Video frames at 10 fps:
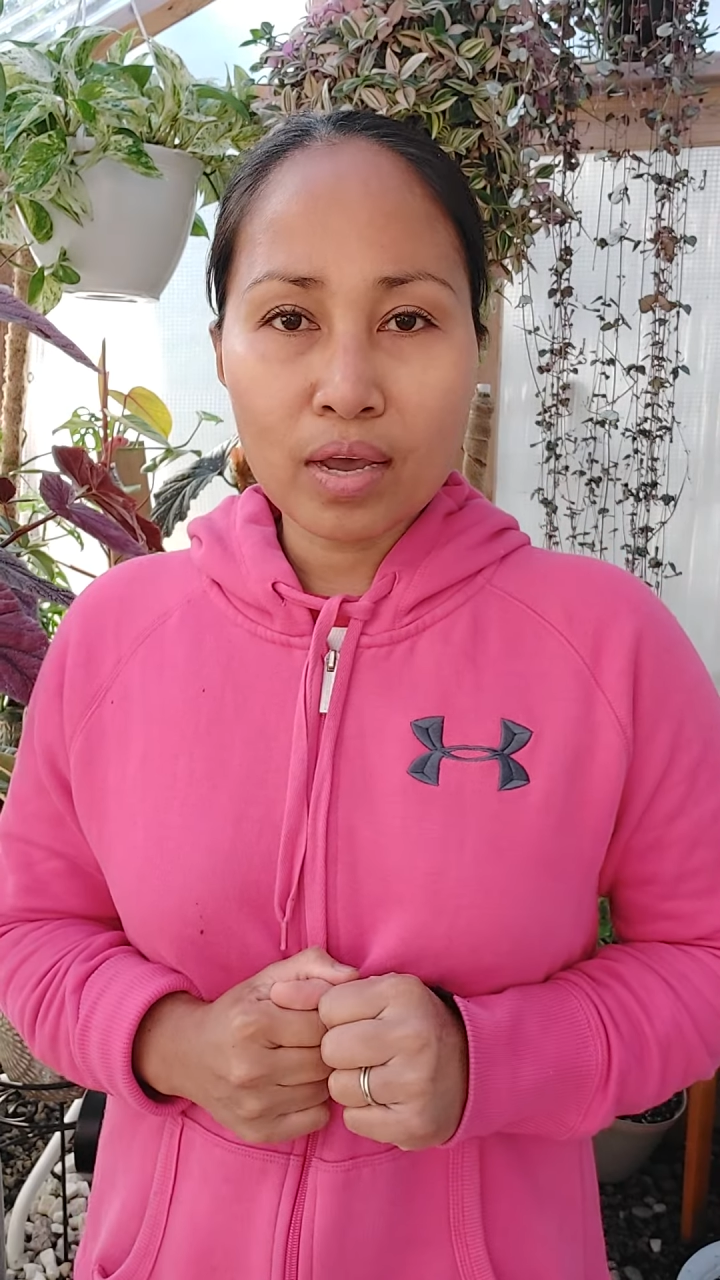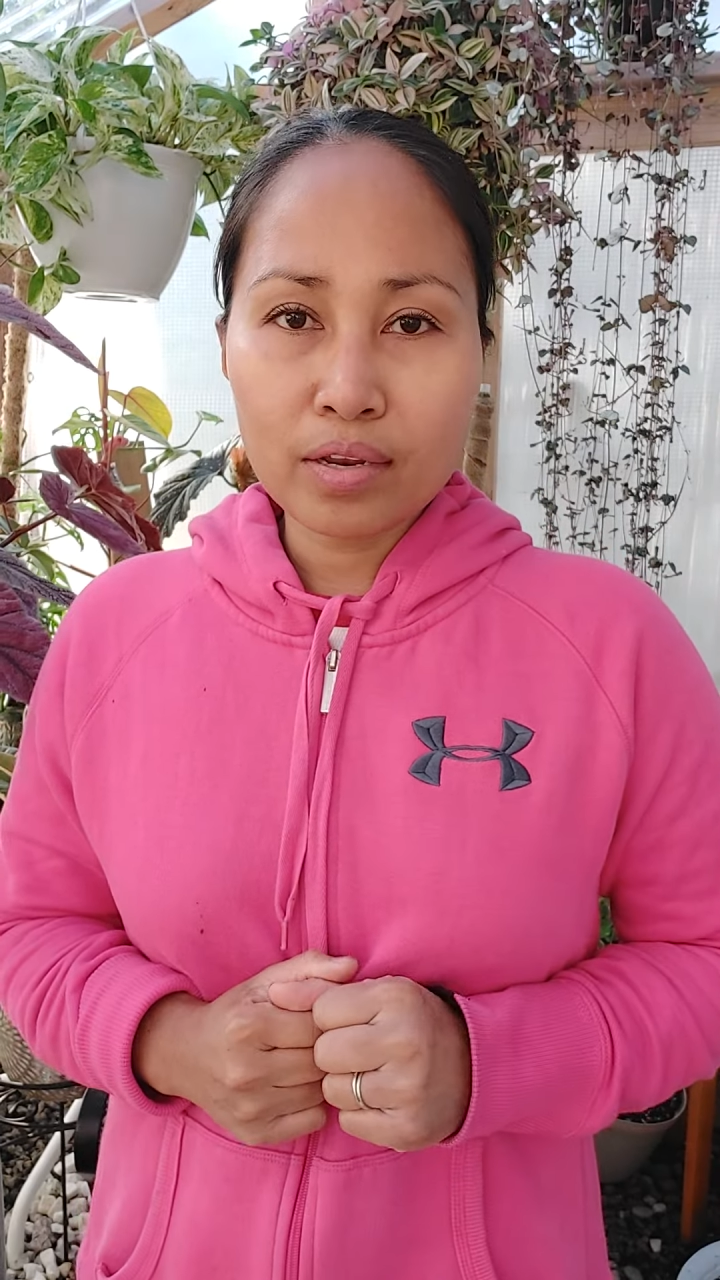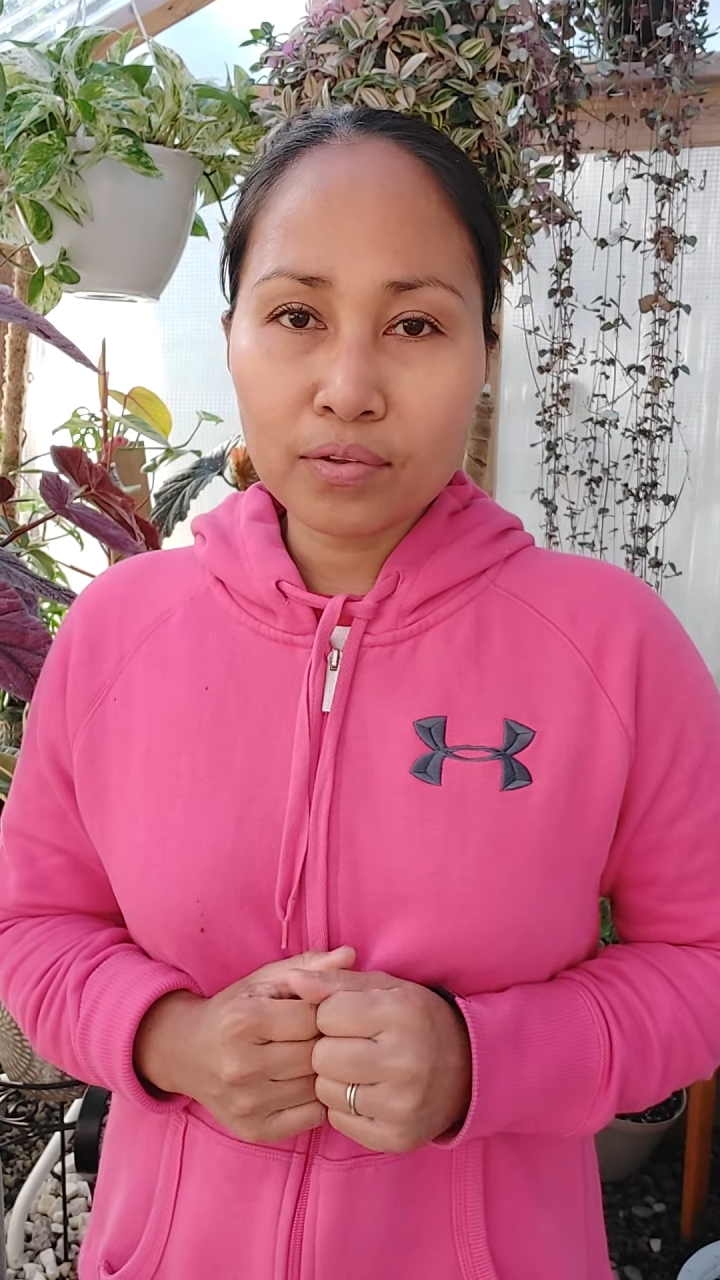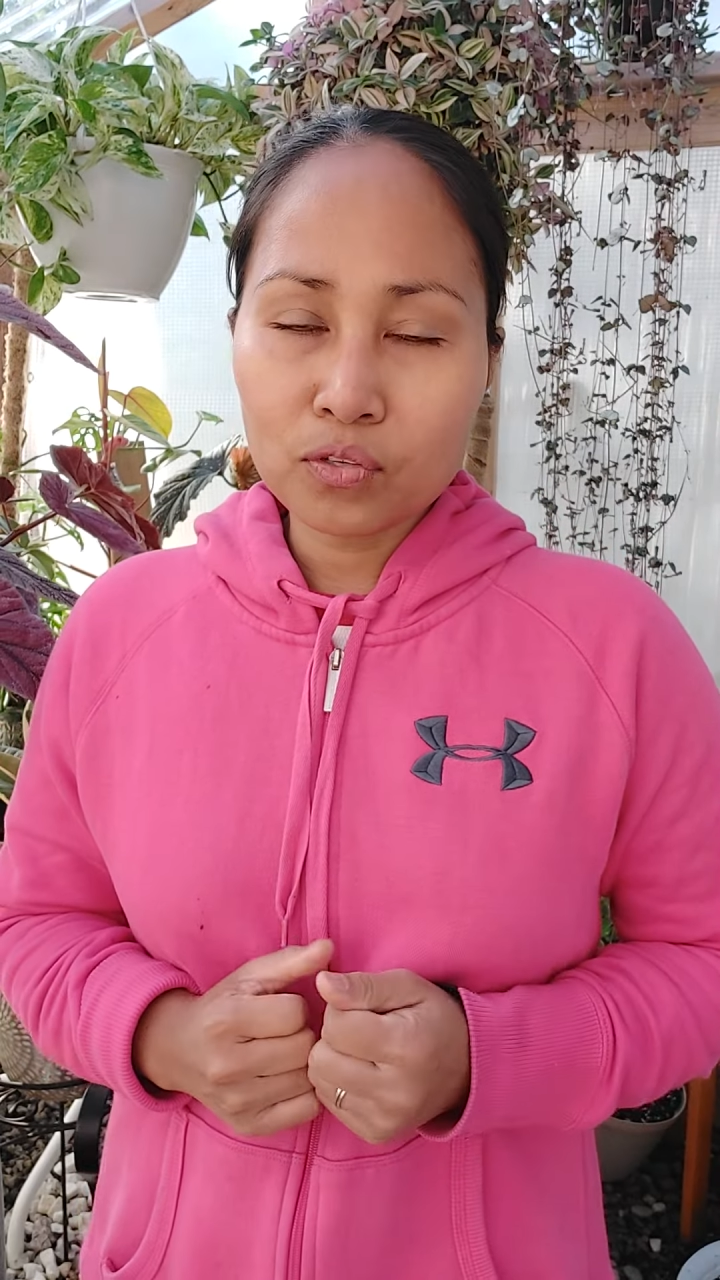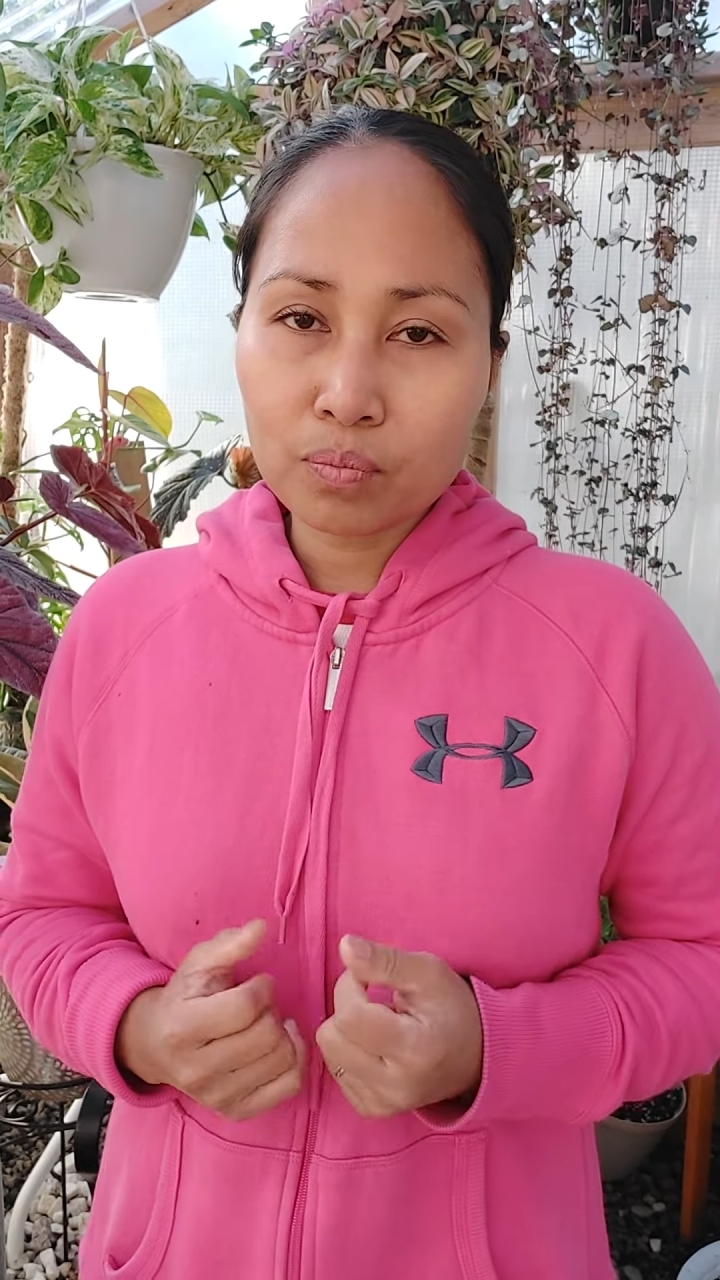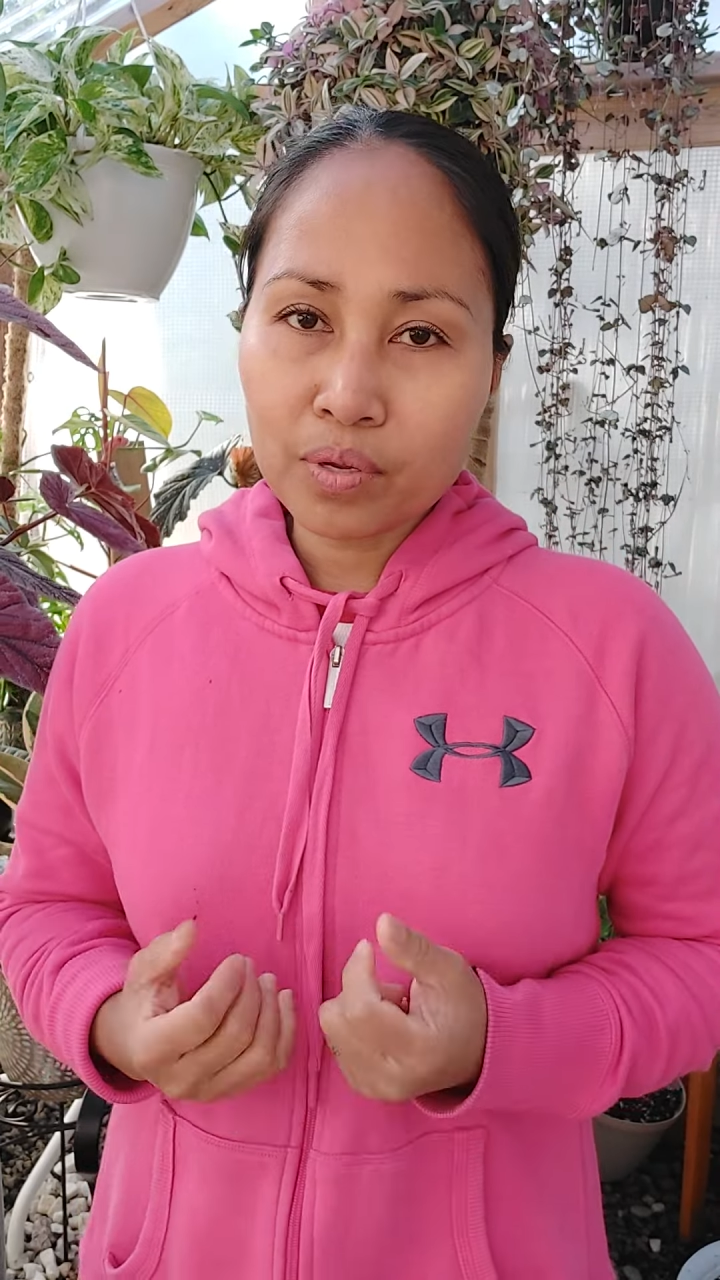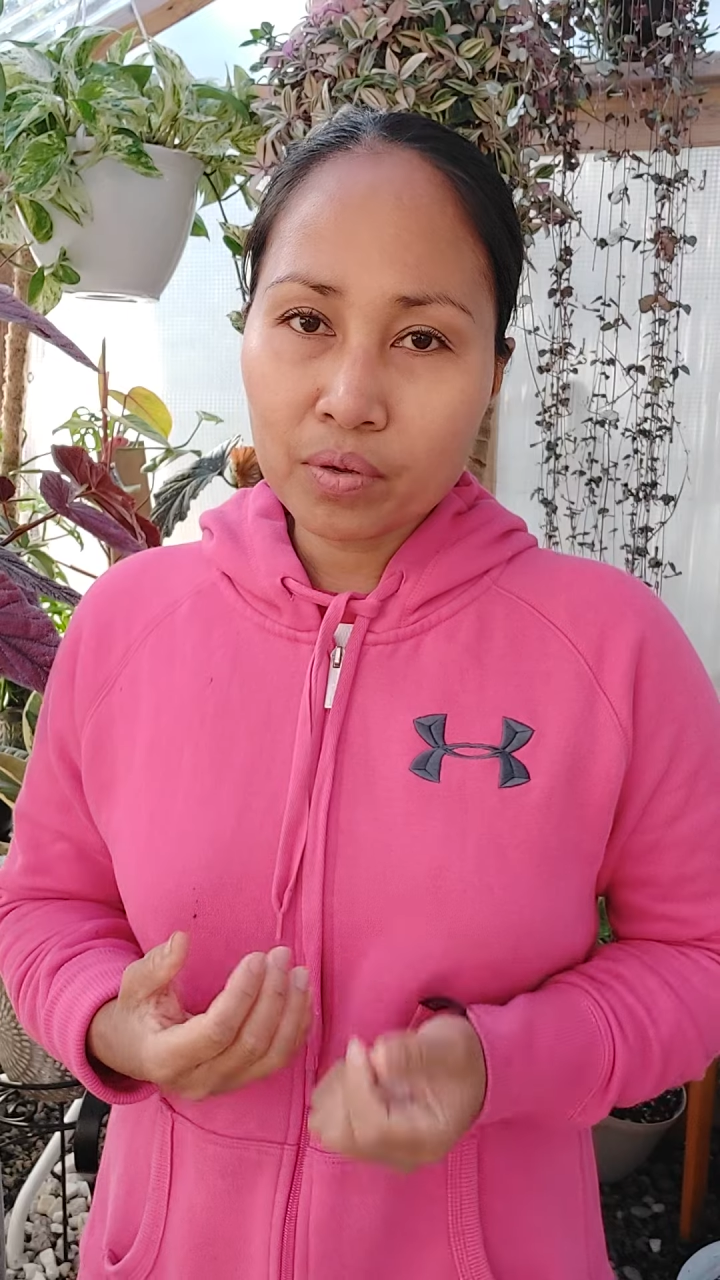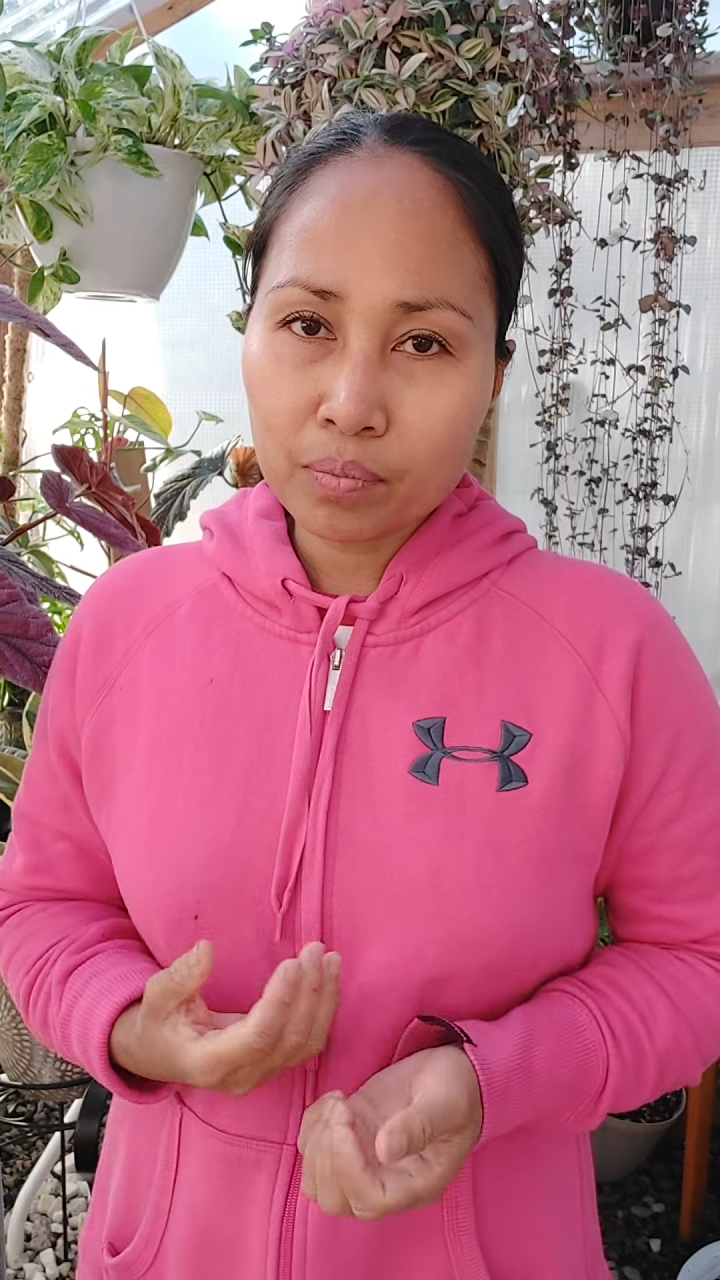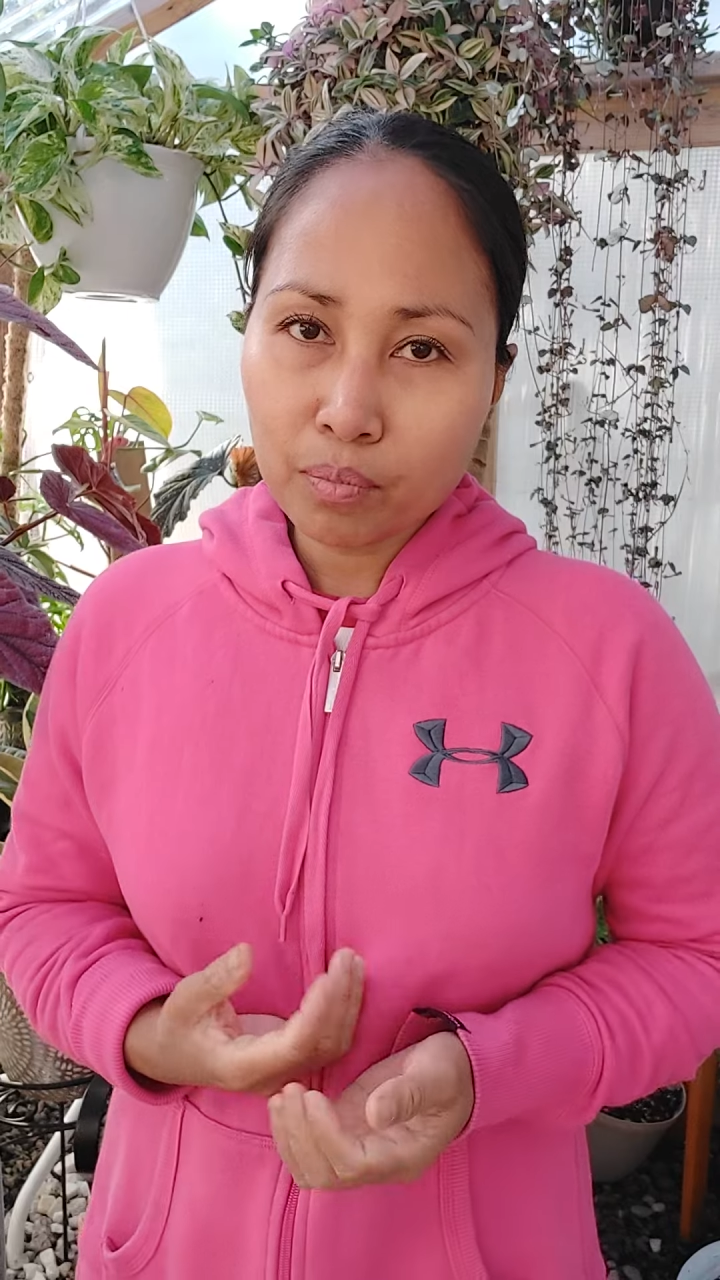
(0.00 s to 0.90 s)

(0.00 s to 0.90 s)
I need to bring